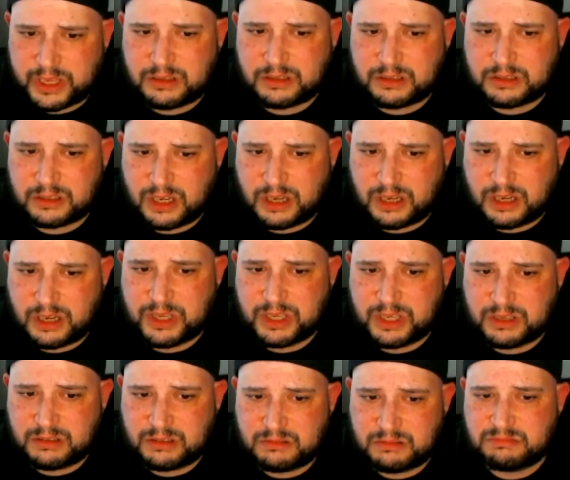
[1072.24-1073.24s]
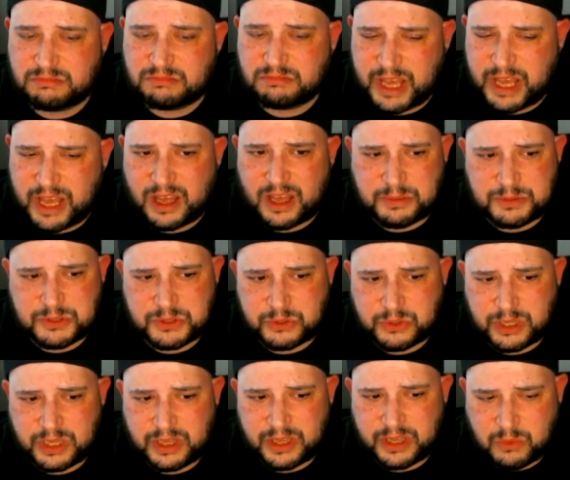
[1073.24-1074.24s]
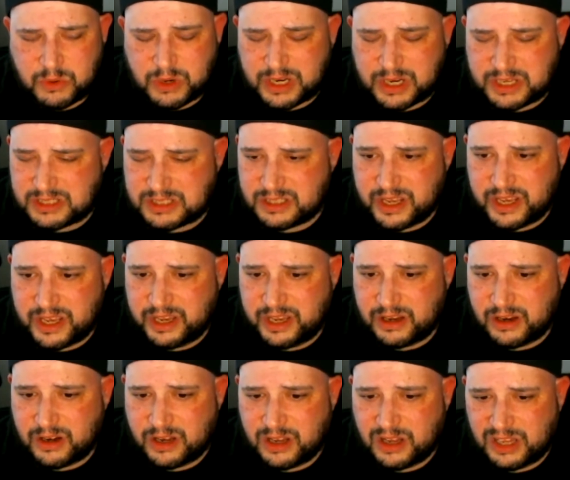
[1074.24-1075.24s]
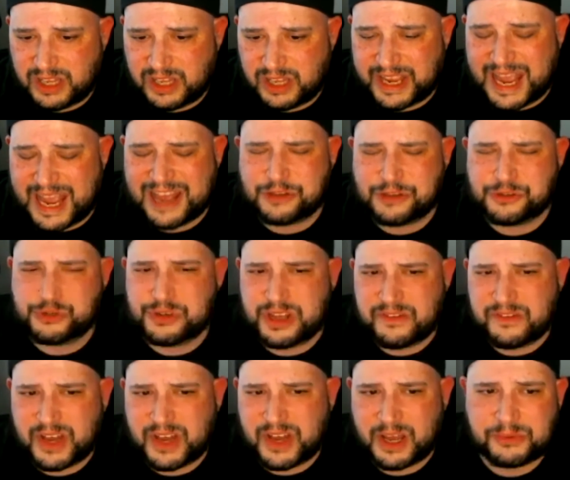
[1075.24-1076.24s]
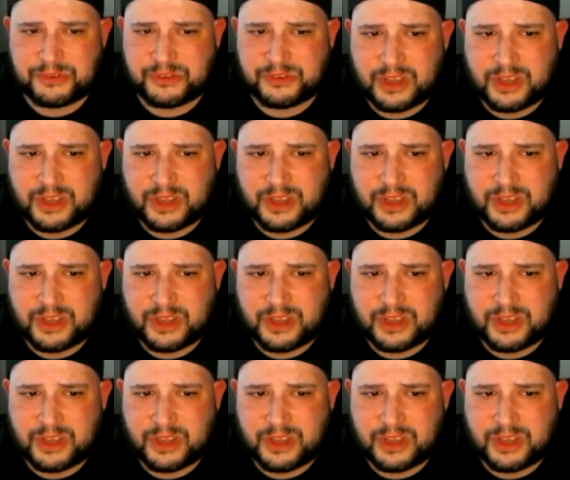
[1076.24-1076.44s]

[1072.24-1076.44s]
I mean, yeah, absolutely. Like when I say like Azure DevOps,